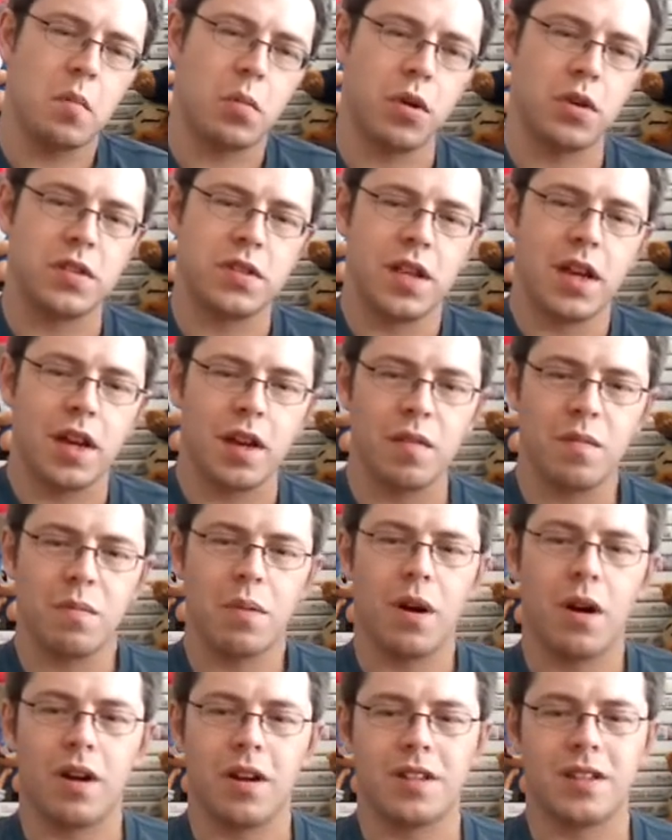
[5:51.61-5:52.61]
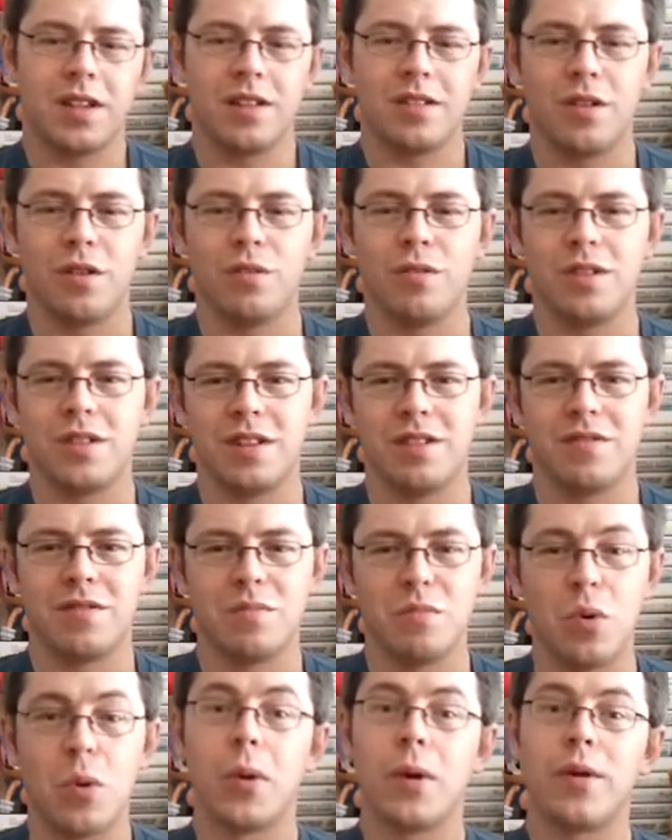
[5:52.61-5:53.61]
But her second box I thought was
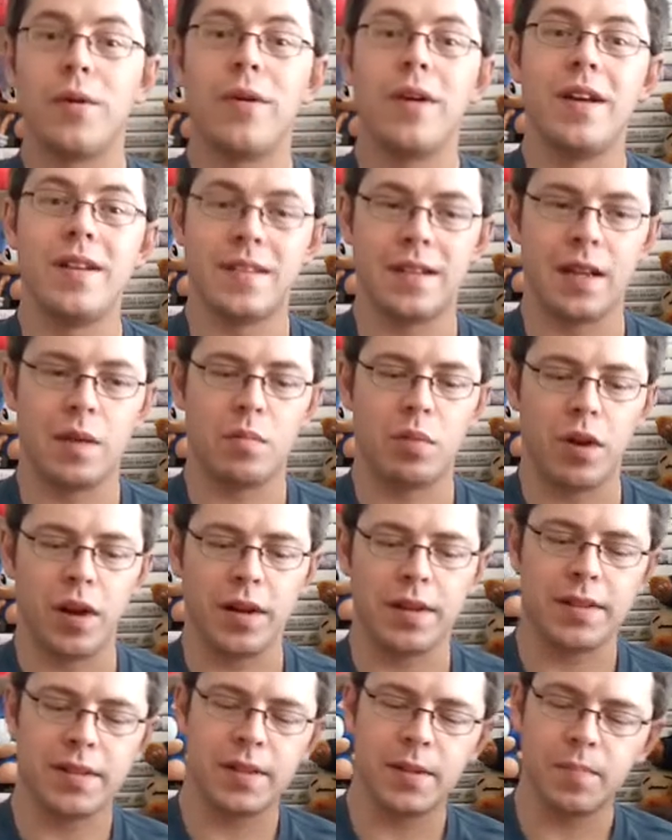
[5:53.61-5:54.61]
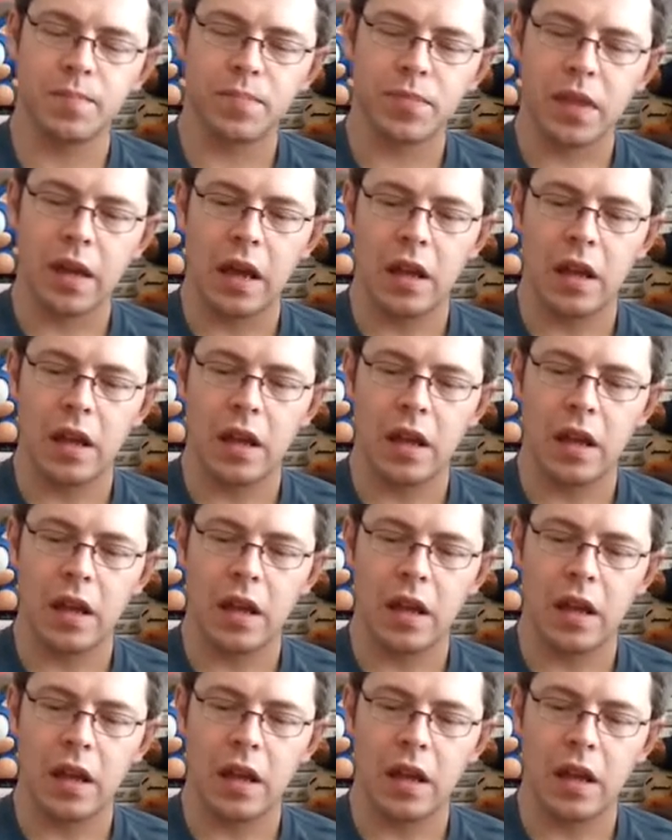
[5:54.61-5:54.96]
even more crazily priced.